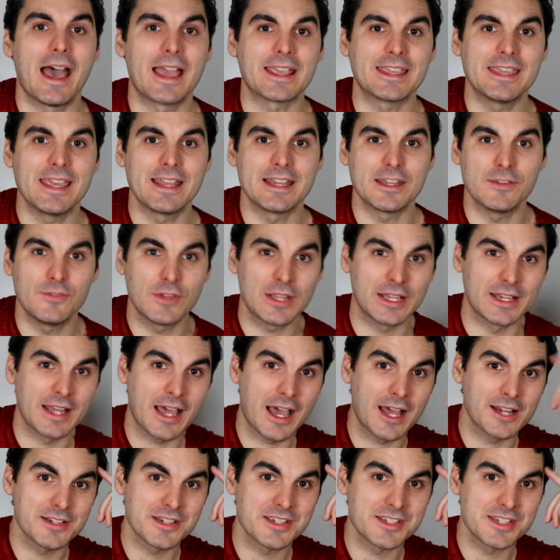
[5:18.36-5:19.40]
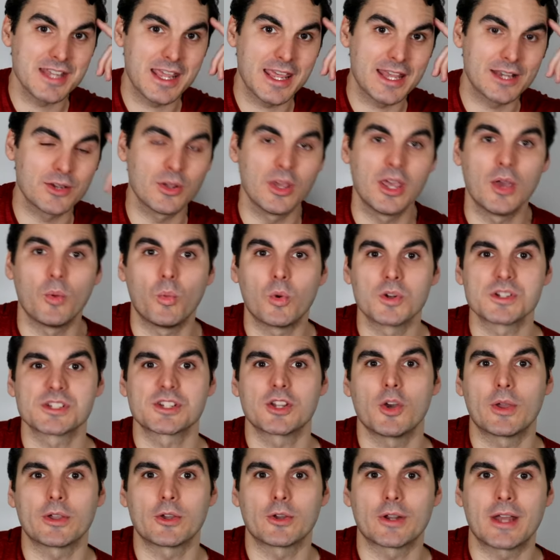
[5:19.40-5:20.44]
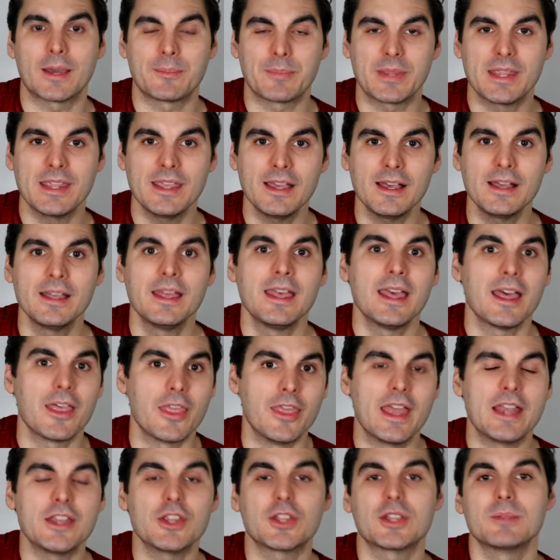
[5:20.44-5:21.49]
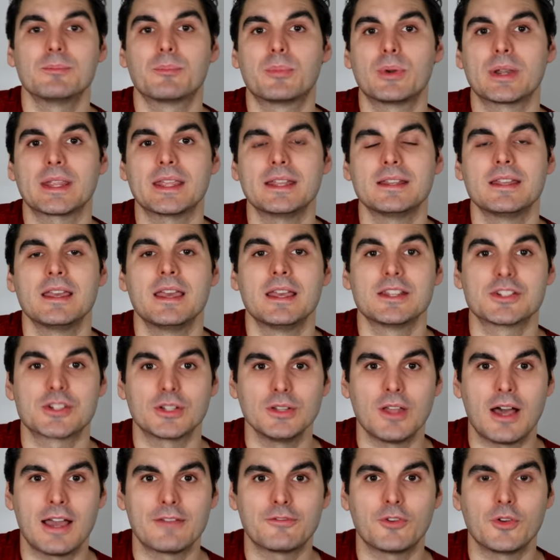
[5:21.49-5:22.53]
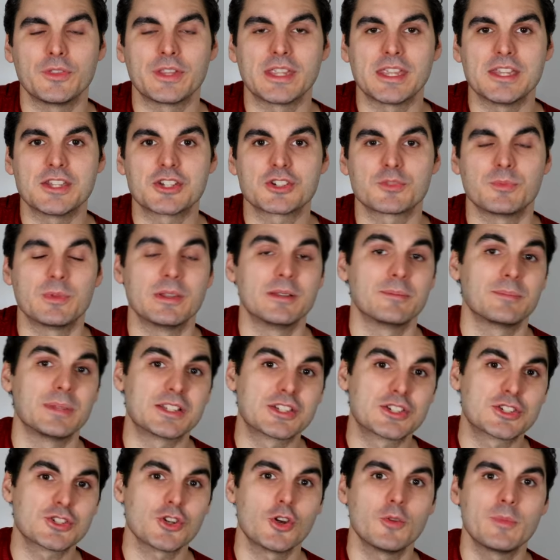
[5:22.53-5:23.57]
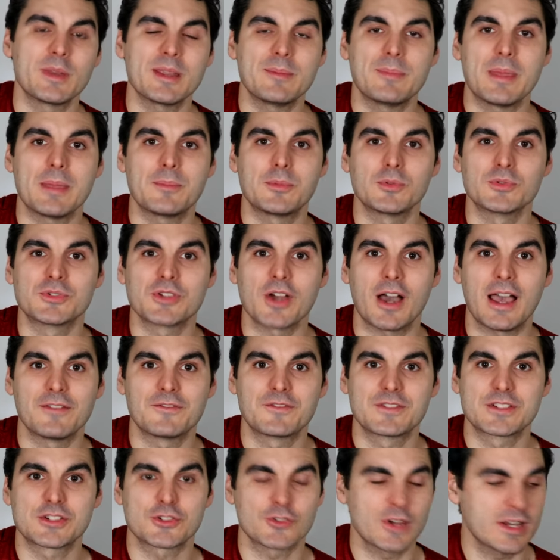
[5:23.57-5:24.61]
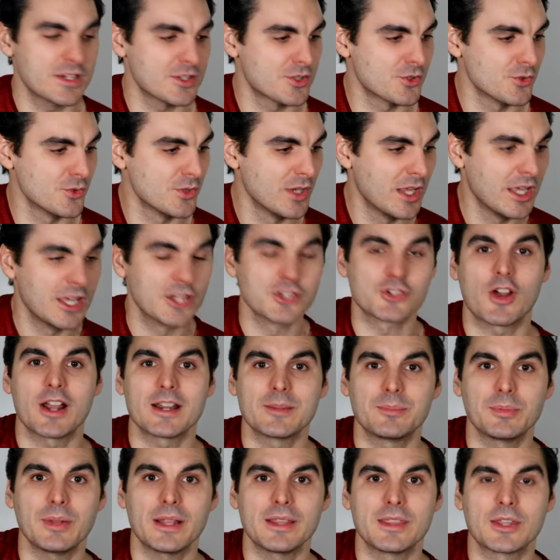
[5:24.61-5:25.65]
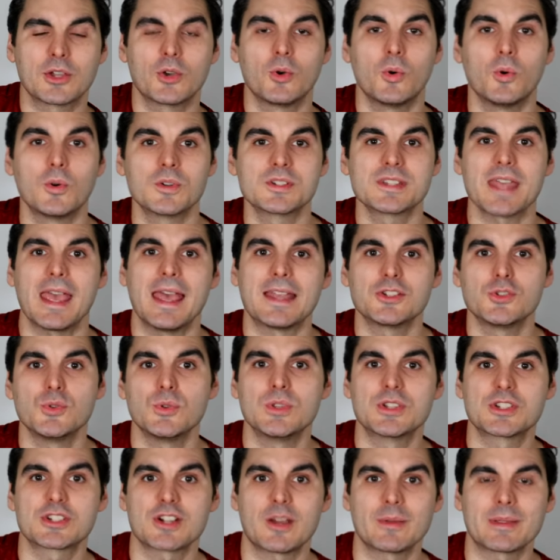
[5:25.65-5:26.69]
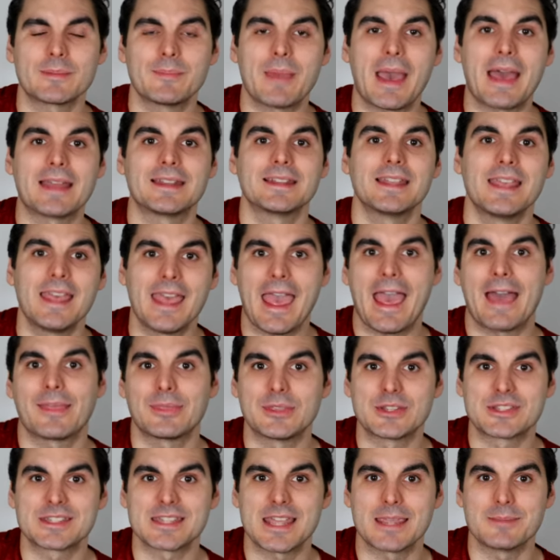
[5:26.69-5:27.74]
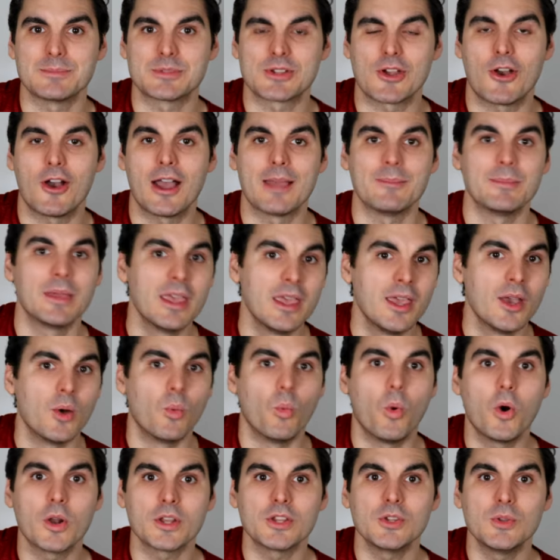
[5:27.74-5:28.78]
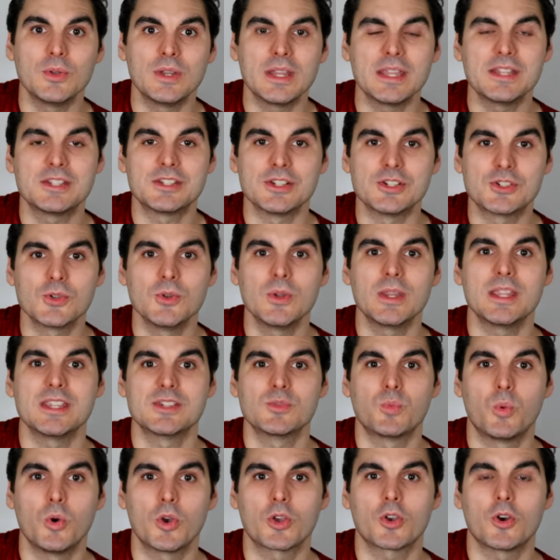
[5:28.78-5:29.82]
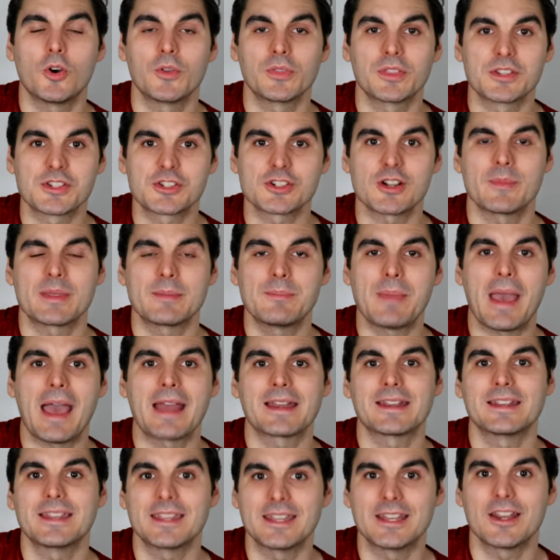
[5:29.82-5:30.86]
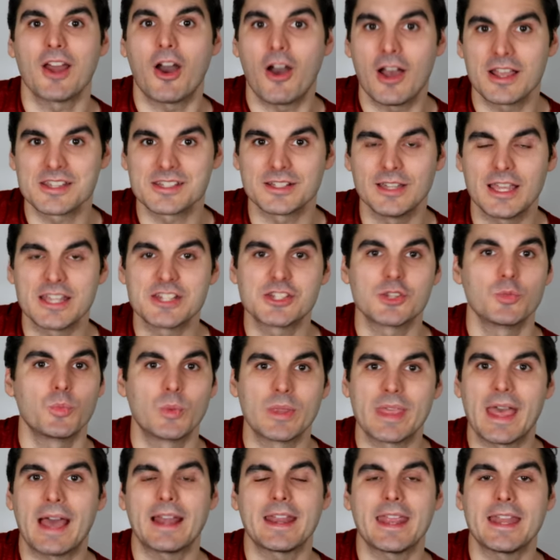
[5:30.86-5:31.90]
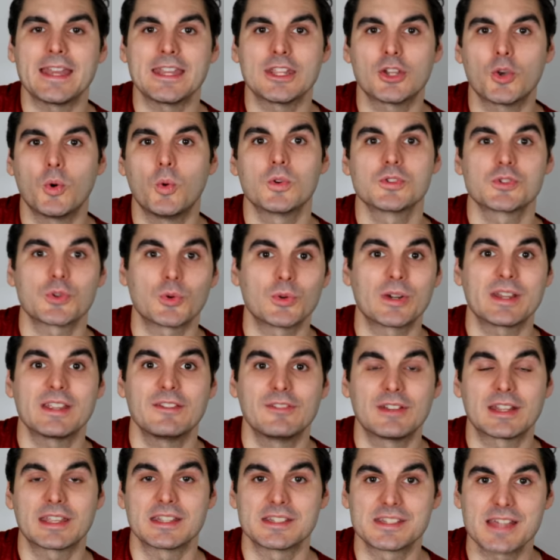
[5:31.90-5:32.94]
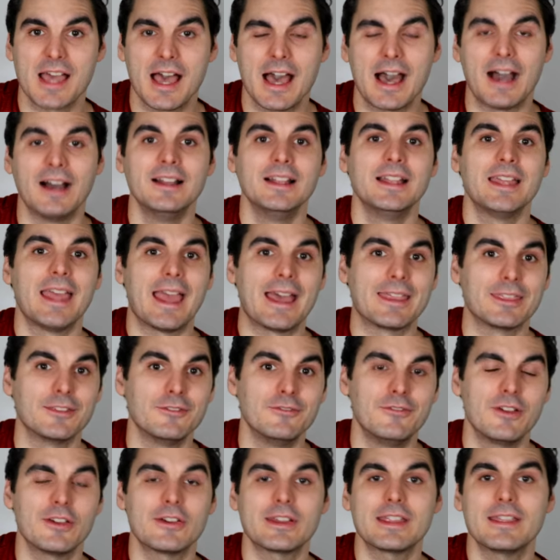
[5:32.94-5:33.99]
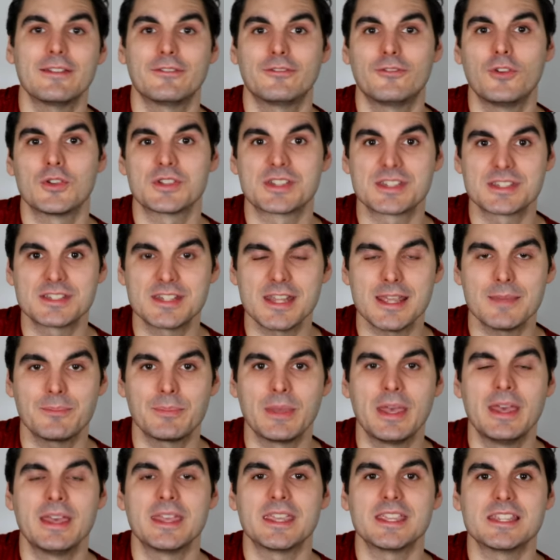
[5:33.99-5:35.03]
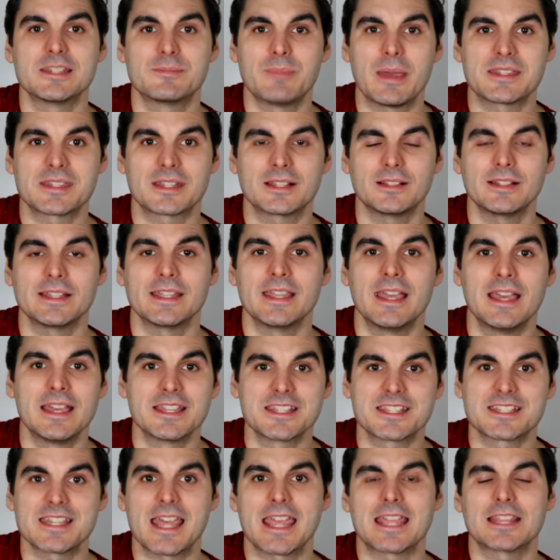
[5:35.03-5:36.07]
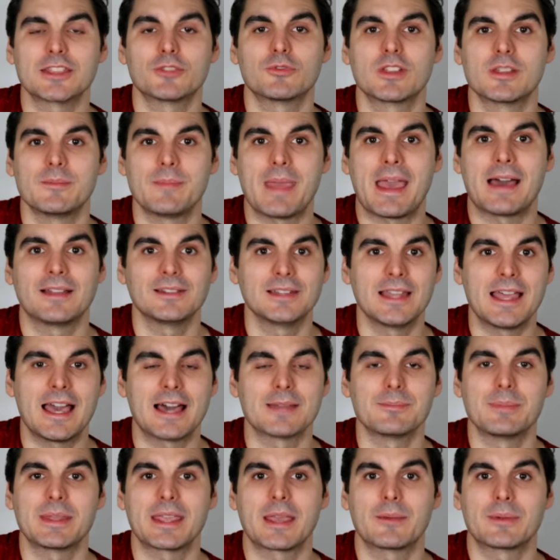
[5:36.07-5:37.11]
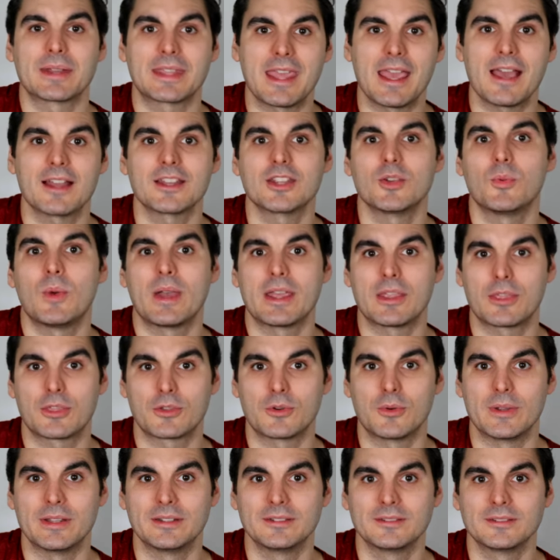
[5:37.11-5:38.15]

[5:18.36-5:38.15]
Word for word: Again, if you can understand what's going on up here, then you can bring it to life on the instrument. But so many people dive straight to trying to play the chords and do the strumming pattern at the same time. What you need to do is work on the strumming pattern in isolation without any chords or even a guitar. And the very first step is basically saying the rhythm out loud, being able to count your way through it.